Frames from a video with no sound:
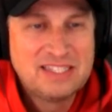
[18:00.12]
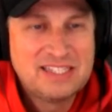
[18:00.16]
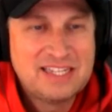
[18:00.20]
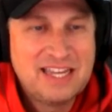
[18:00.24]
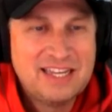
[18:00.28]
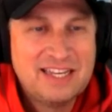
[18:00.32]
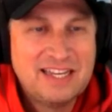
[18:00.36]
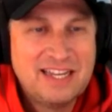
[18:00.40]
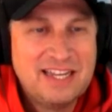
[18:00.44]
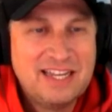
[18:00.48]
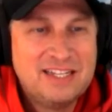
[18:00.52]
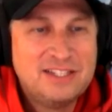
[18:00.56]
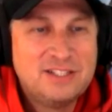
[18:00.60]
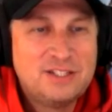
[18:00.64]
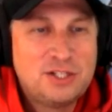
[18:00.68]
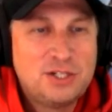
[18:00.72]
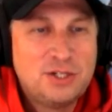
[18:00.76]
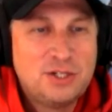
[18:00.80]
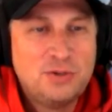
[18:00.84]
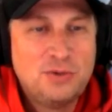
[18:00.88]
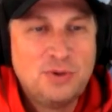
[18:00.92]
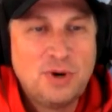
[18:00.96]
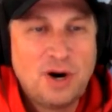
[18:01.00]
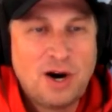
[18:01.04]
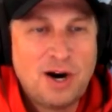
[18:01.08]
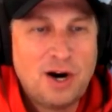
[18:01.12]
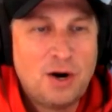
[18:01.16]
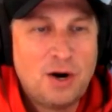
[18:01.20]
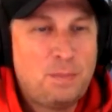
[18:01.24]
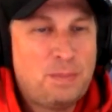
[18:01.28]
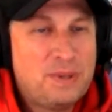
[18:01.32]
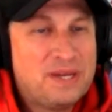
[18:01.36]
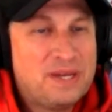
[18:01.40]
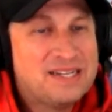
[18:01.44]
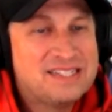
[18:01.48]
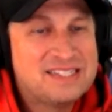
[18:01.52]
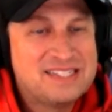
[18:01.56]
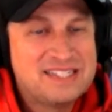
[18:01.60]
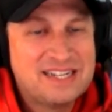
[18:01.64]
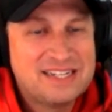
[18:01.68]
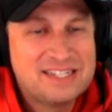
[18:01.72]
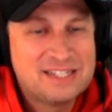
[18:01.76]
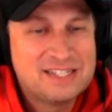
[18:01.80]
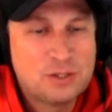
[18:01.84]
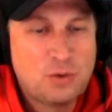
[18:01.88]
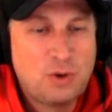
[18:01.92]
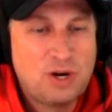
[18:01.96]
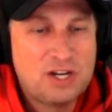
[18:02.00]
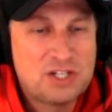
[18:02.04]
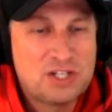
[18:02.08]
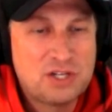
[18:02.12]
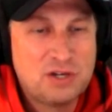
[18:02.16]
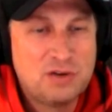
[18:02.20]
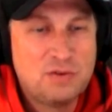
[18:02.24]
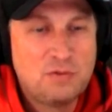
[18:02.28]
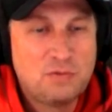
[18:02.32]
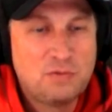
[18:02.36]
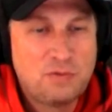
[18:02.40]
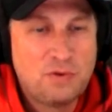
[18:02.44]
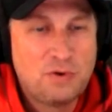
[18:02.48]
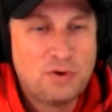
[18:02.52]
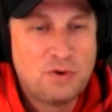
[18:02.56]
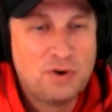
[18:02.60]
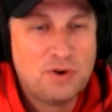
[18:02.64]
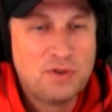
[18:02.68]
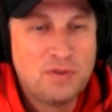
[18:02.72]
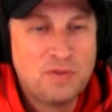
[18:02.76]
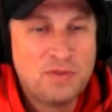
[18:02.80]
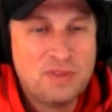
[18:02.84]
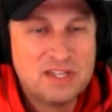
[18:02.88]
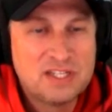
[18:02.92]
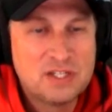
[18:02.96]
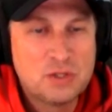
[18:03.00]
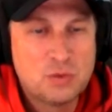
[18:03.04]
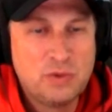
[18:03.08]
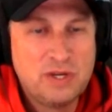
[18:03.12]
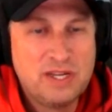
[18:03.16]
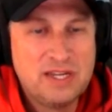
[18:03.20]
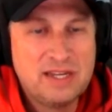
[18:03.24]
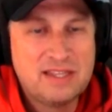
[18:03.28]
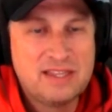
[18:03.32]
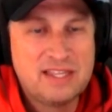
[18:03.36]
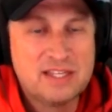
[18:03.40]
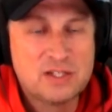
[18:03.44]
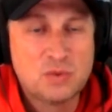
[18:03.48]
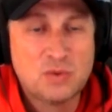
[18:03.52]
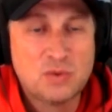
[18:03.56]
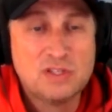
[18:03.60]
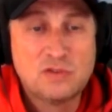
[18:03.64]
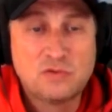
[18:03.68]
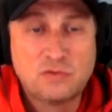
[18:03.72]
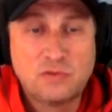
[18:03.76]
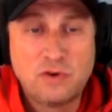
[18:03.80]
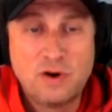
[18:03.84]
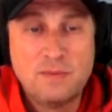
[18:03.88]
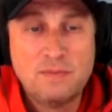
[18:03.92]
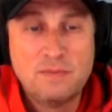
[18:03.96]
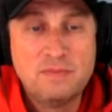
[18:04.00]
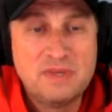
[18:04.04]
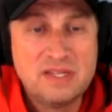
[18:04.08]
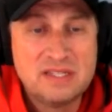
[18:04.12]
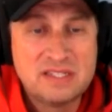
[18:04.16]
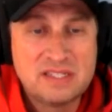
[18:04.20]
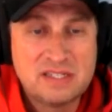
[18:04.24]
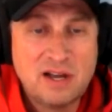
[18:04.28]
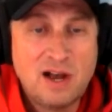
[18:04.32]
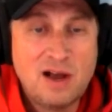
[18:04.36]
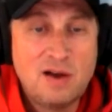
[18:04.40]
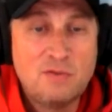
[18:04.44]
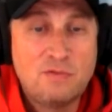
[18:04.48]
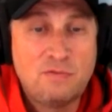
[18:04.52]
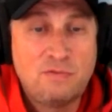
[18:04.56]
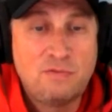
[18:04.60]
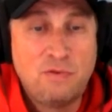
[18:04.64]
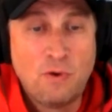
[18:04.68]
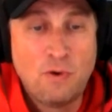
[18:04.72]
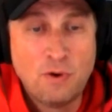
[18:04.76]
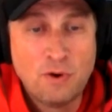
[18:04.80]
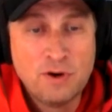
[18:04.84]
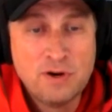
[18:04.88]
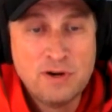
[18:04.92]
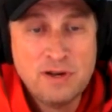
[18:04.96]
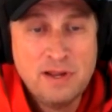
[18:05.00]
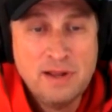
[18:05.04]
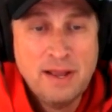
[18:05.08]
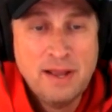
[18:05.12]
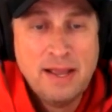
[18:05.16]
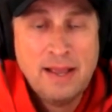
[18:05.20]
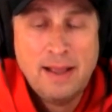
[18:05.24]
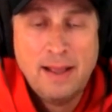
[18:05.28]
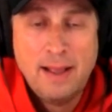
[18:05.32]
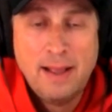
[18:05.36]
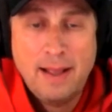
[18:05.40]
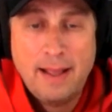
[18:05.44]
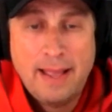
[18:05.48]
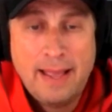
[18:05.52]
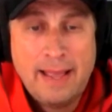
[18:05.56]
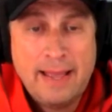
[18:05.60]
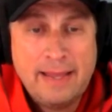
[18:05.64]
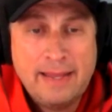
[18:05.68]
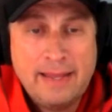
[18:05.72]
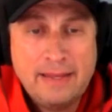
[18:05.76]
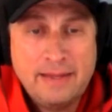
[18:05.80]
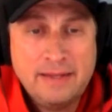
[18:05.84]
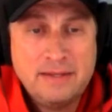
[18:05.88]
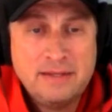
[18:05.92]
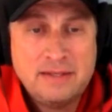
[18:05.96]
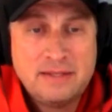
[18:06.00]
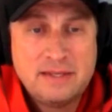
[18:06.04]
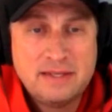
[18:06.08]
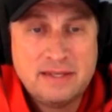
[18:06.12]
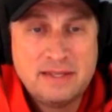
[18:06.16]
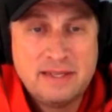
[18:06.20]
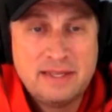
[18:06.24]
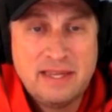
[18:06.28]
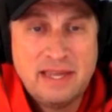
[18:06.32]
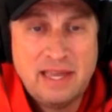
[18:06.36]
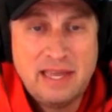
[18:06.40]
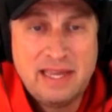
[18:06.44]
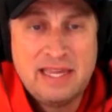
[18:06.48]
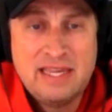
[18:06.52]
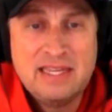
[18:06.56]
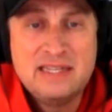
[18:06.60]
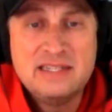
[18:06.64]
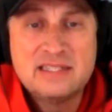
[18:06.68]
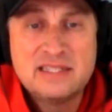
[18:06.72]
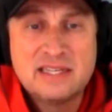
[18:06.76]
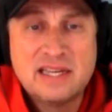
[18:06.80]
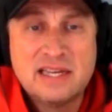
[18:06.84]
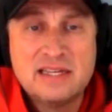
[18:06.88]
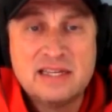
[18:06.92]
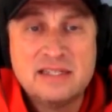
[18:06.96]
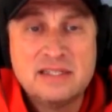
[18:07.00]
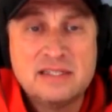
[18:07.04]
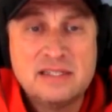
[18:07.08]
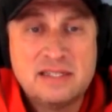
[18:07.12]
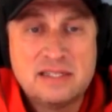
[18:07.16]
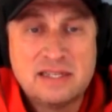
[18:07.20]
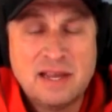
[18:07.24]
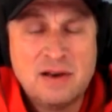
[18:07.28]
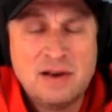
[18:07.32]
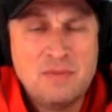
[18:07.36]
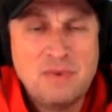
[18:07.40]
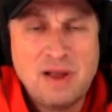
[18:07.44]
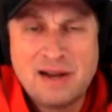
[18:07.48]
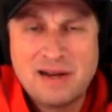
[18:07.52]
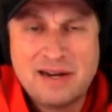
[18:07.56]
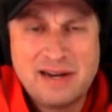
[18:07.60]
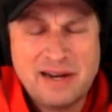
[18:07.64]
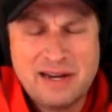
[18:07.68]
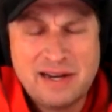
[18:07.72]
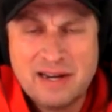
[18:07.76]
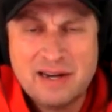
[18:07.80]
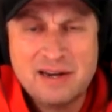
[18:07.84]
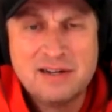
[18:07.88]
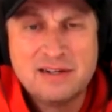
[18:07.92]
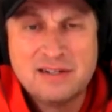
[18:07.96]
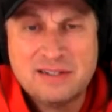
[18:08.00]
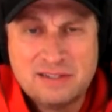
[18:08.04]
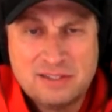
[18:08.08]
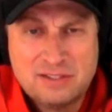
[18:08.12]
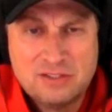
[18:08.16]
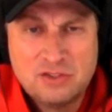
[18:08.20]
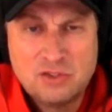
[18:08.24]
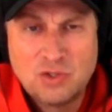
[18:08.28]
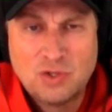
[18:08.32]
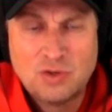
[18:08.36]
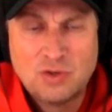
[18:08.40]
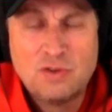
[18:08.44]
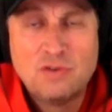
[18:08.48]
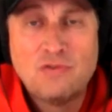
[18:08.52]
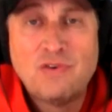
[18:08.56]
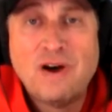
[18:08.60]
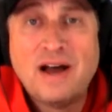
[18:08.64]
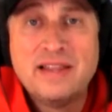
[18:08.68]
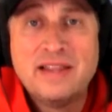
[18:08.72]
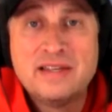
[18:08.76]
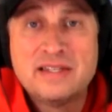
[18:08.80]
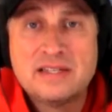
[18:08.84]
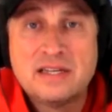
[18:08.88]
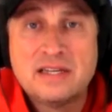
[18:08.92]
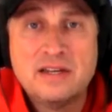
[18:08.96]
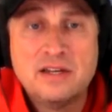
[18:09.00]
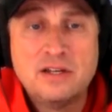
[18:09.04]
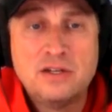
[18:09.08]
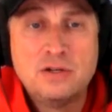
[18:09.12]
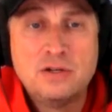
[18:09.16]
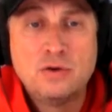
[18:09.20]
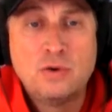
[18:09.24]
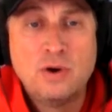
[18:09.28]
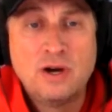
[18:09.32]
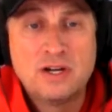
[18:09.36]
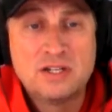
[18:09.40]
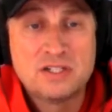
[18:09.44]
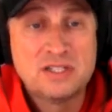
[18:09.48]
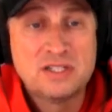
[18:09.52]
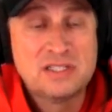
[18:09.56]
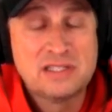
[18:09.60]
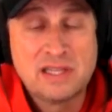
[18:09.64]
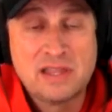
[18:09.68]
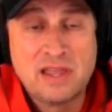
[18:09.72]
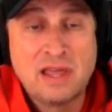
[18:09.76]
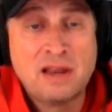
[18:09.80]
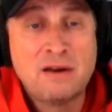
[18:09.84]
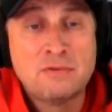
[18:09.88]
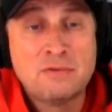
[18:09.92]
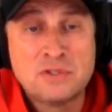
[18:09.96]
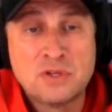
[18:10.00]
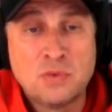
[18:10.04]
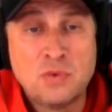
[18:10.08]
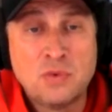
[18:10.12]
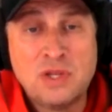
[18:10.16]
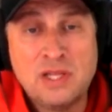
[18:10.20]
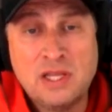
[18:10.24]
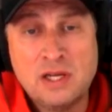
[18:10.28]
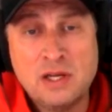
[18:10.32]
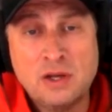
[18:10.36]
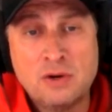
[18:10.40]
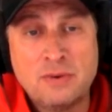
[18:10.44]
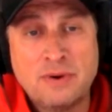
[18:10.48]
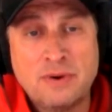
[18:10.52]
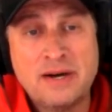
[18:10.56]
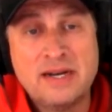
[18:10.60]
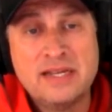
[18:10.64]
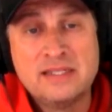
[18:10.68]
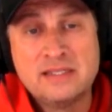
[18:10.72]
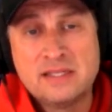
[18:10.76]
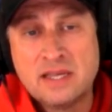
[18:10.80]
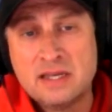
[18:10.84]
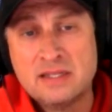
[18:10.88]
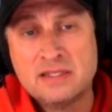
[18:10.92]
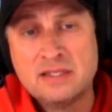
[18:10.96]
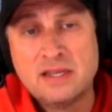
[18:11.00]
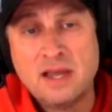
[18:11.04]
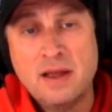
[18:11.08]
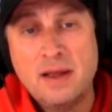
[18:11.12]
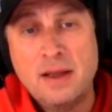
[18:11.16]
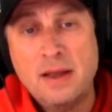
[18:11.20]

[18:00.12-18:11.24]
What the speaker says: get into our pick 6 question for this week. This one's from Scott Ford, and he says, and I'm going to sort of divide this into 2 questions. I thought it was a really good one. He says,